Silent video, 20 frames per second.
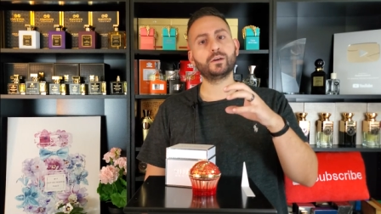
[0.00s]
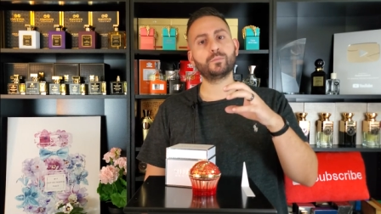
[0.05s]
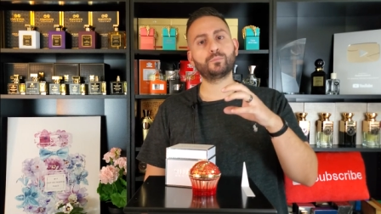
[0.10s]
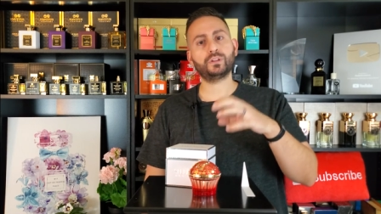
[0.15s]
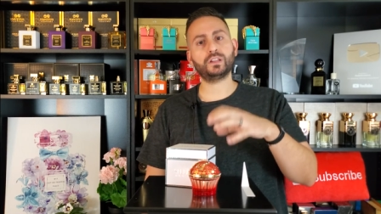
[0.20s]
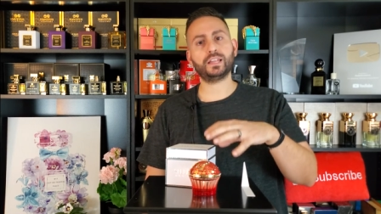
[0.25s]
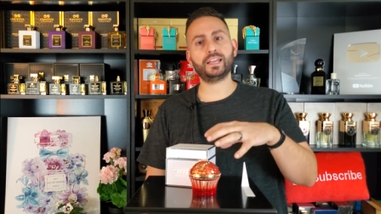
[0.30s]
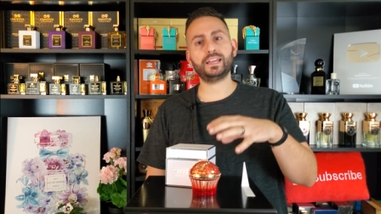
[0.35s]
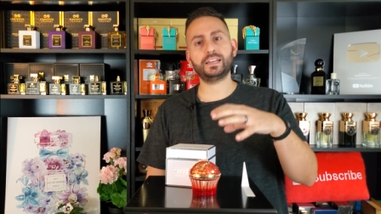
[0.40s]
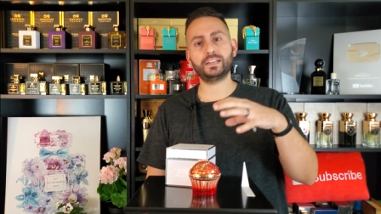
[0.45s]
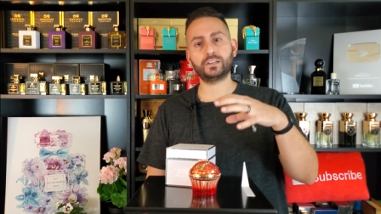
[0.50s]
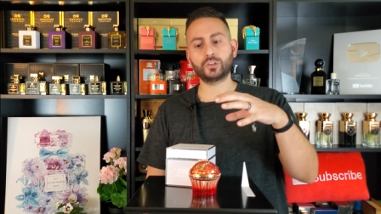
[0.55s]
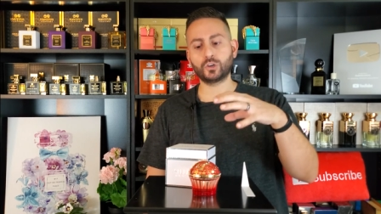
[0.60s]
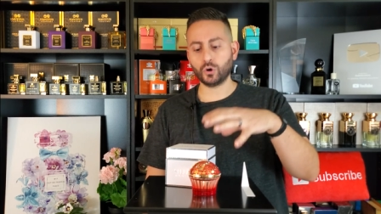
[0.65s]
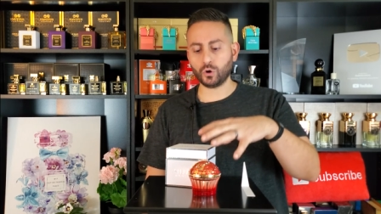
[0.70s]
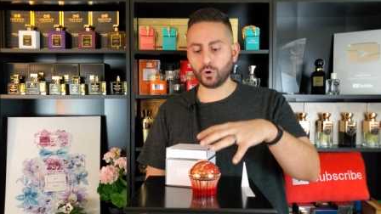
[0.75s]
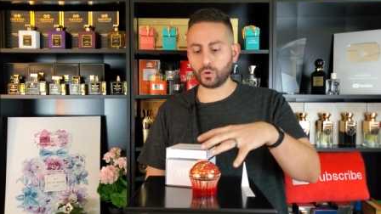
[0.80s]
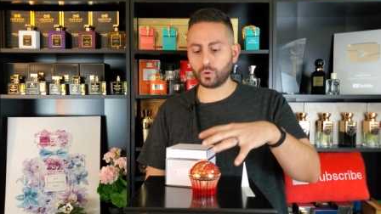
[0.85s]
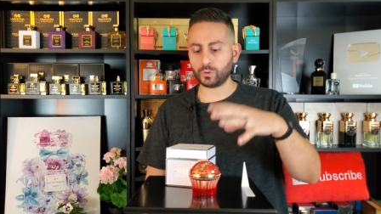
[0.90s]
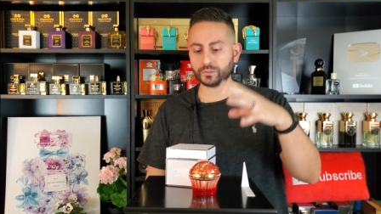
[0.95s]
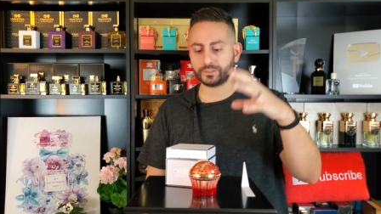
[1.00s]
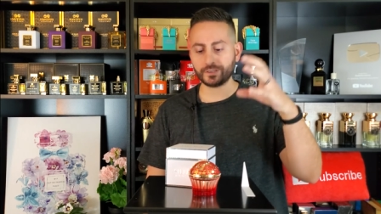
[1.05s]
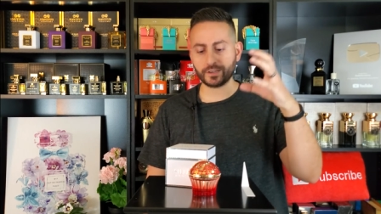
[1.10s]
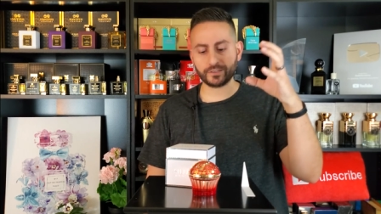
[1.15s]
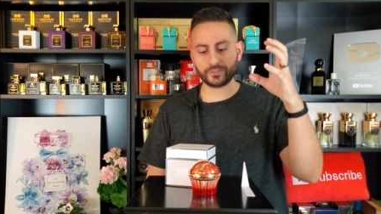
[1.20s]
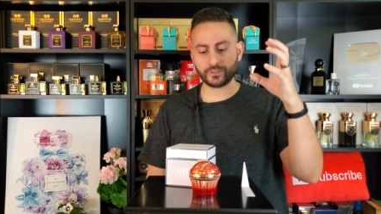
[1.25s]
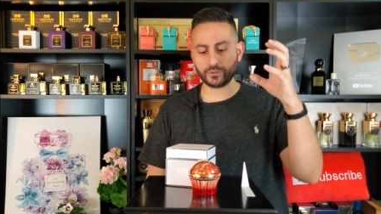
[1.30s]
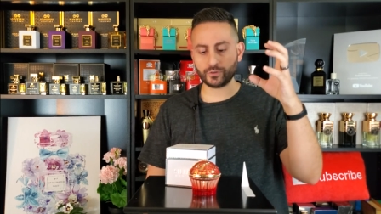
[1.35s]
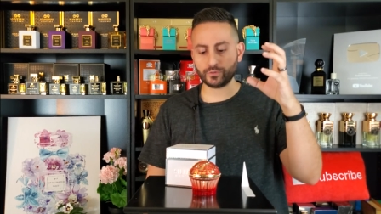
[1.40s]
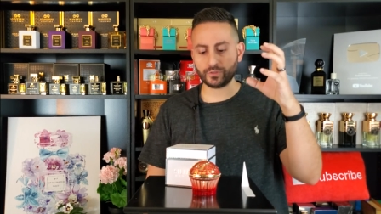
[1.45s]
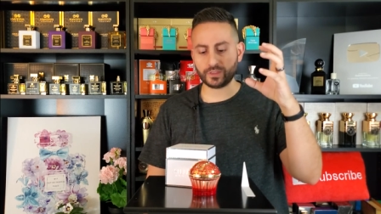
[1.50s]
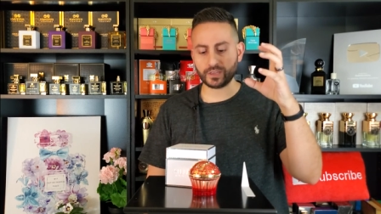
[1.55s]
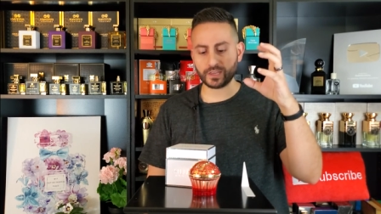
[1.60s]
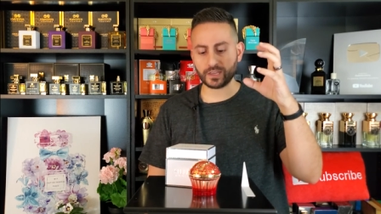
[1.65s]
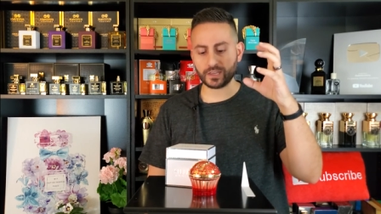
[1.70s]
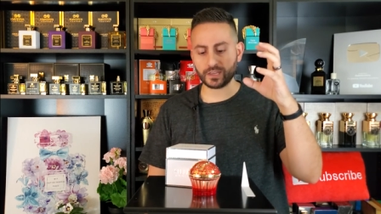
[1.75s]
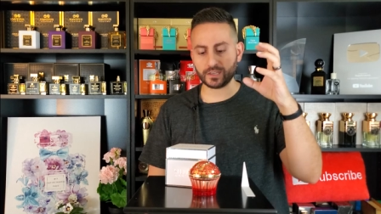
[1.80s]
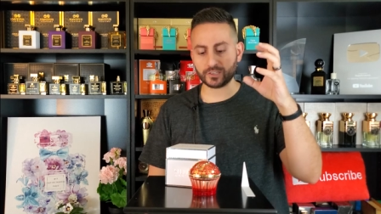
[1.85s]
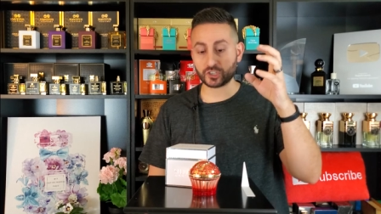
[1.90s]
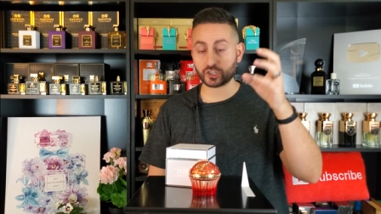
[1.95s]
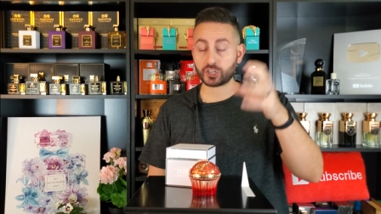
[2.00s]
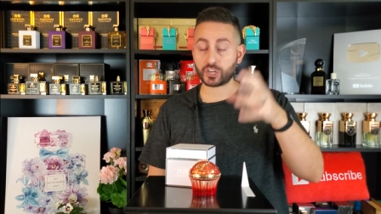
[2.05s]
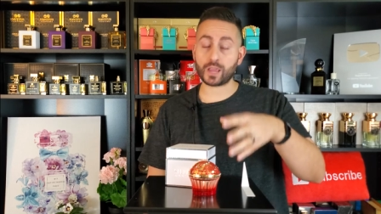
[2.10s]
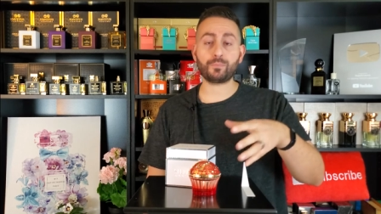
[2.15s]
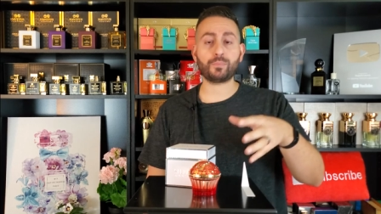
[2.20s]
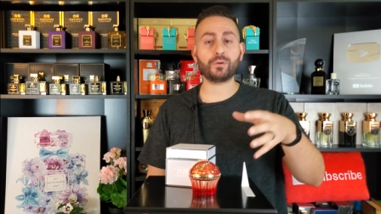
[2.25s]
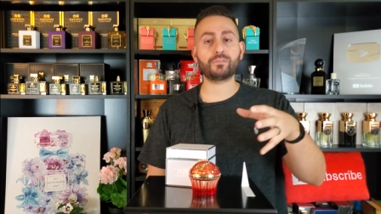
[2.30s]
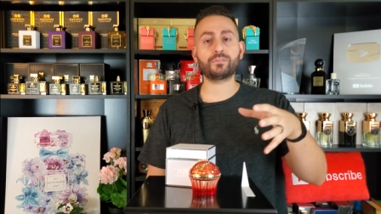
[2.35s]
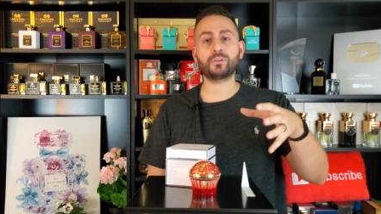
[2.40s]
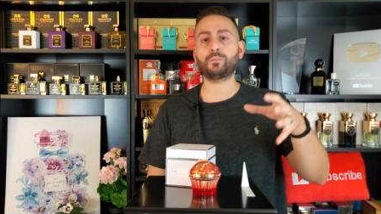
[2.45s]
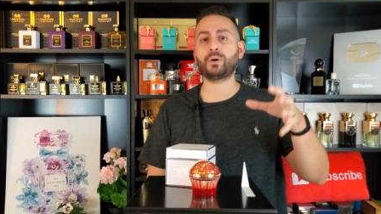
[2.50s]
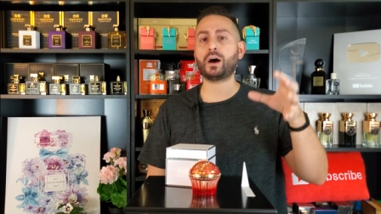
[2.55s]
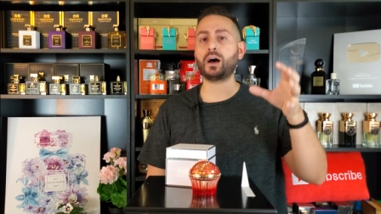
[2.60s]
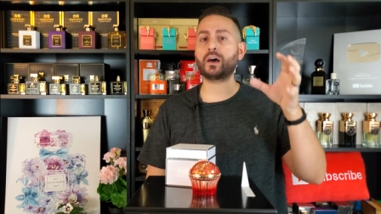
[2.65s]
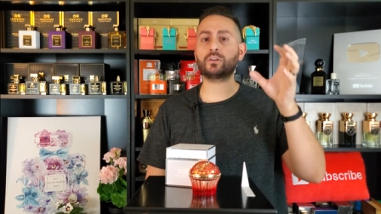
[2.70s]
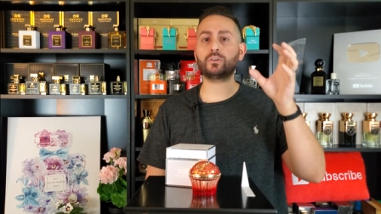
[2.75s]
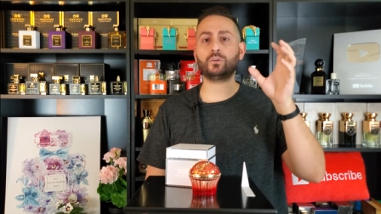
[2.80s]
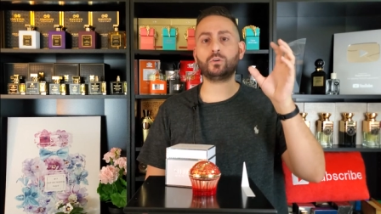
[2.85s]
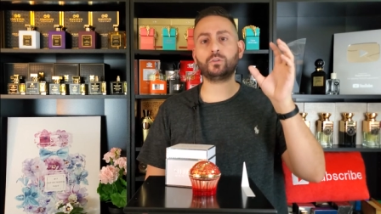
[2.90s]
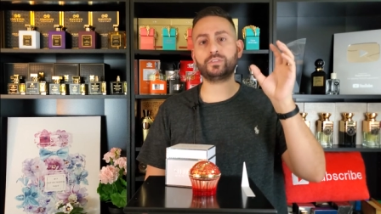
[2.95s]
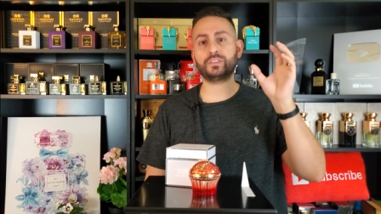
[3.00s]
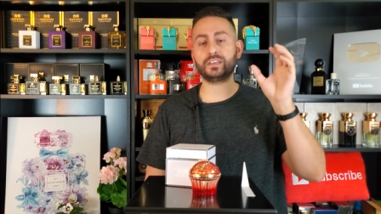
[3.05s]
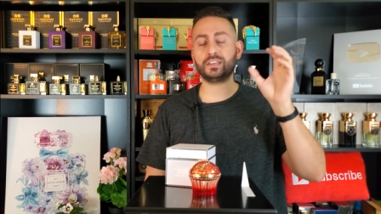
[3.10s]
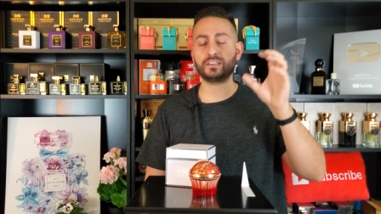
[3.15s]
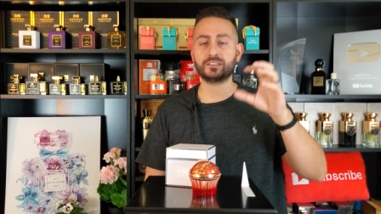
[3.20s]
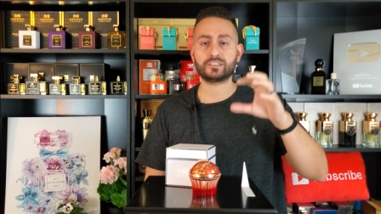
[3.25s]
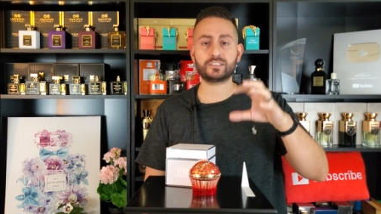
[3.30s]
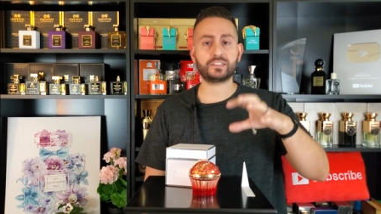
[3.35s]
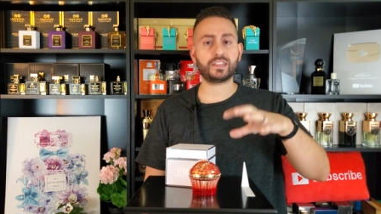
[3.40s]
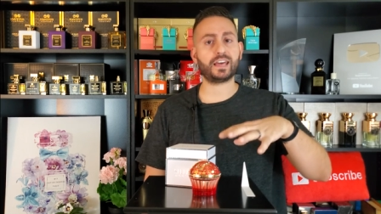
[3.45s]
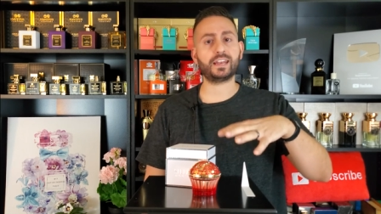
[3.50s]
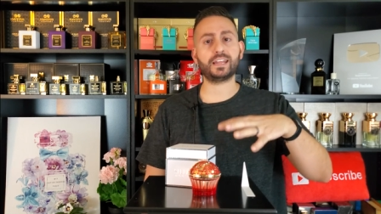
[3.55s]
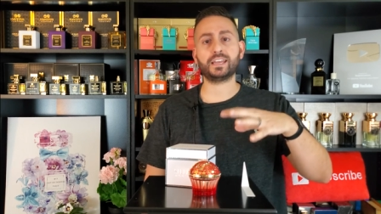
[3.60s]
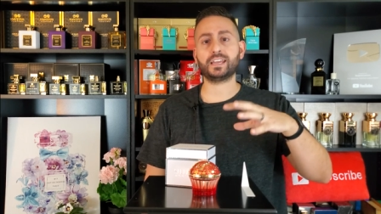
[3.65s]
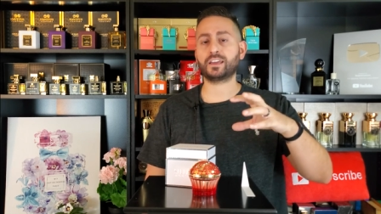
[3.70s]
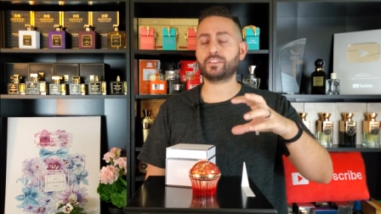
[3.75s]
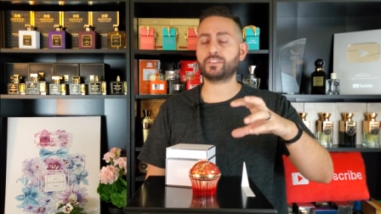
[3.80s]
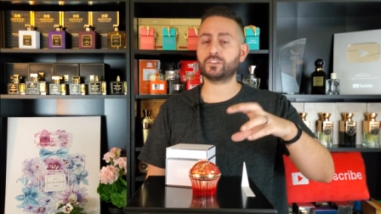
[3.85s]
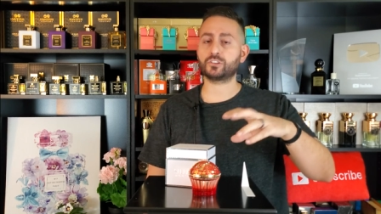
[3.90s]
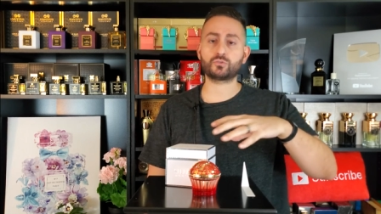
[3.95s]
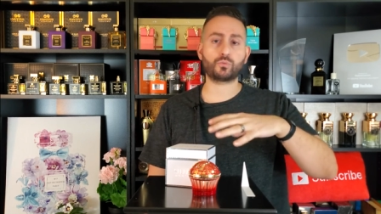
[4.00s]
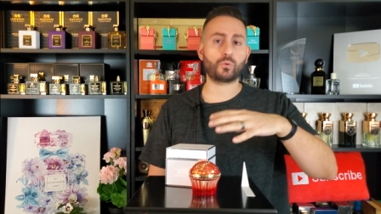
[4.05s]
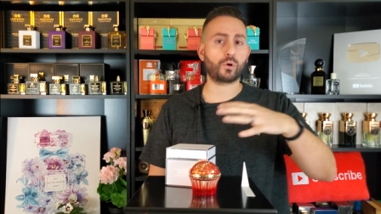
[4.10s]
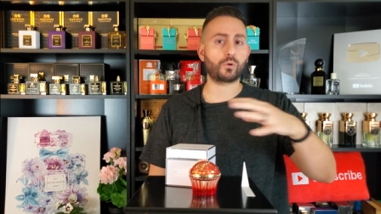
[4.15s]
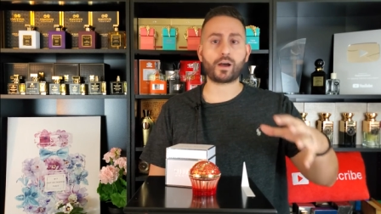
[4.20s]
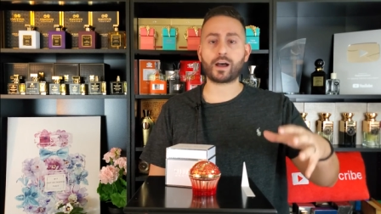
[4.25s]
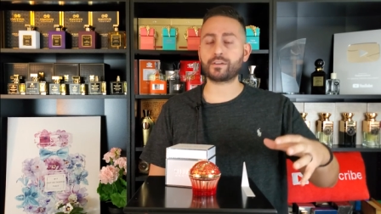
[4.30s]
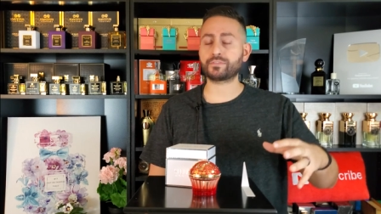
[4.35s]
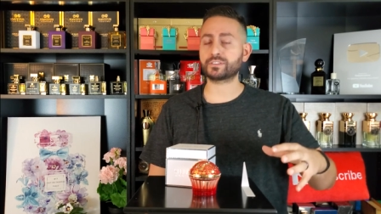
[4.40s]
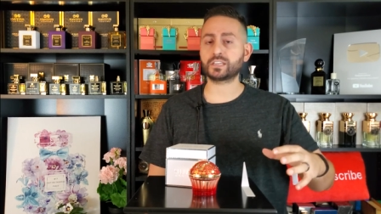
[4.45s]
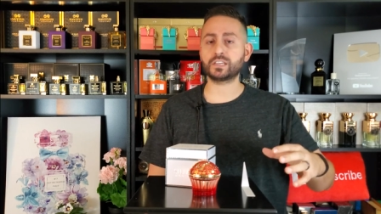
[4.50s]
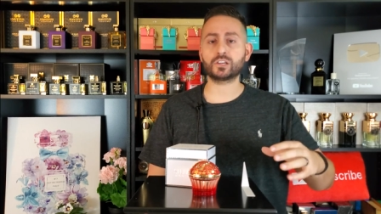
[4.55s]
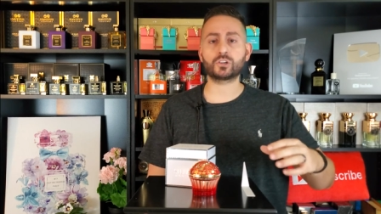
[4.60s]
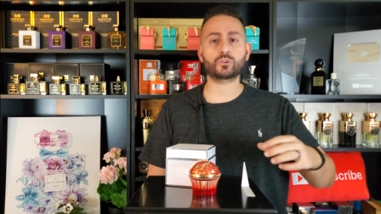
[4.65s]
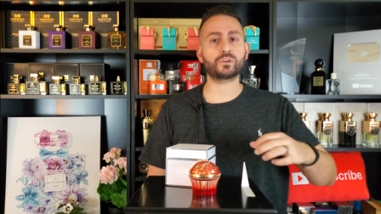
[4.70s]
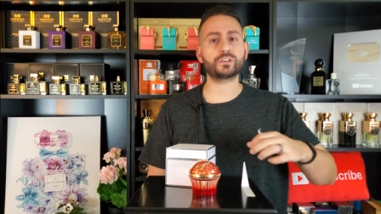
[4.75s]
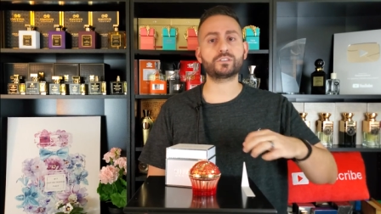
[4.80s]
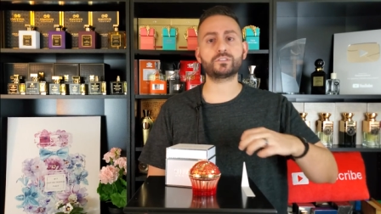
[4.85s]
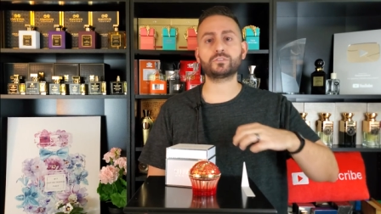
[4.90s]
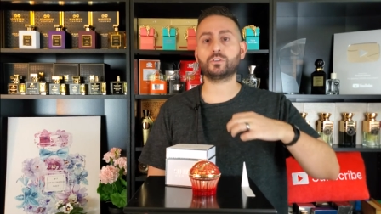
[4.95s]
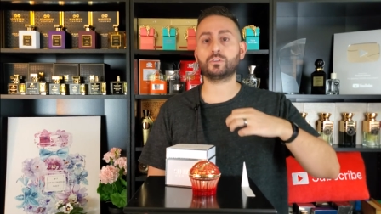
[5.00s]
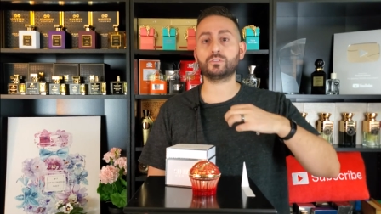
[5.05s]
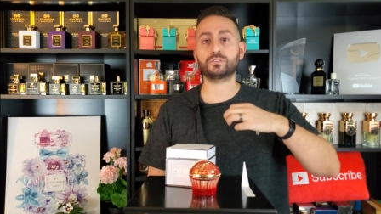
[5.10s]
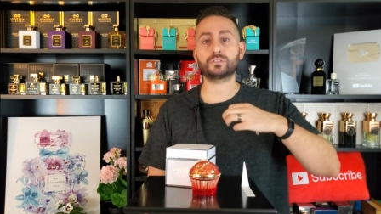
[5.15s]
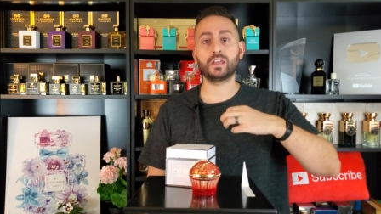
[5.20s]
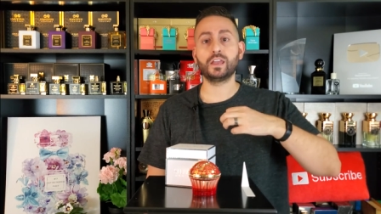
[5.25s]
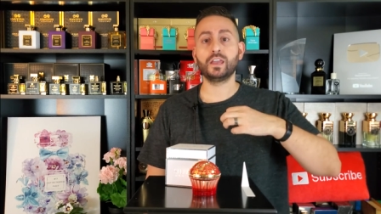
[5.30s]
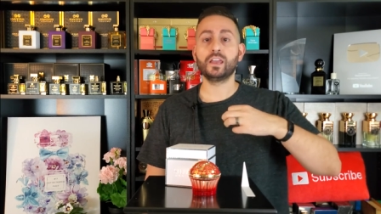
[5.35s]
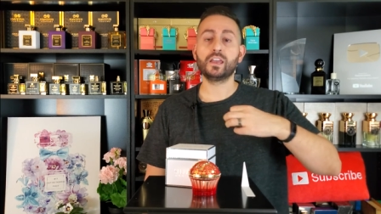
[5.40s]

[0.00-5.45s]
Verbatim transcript: plated gold to the shape of the bottle, the aesthetic, the Swarovski crystals.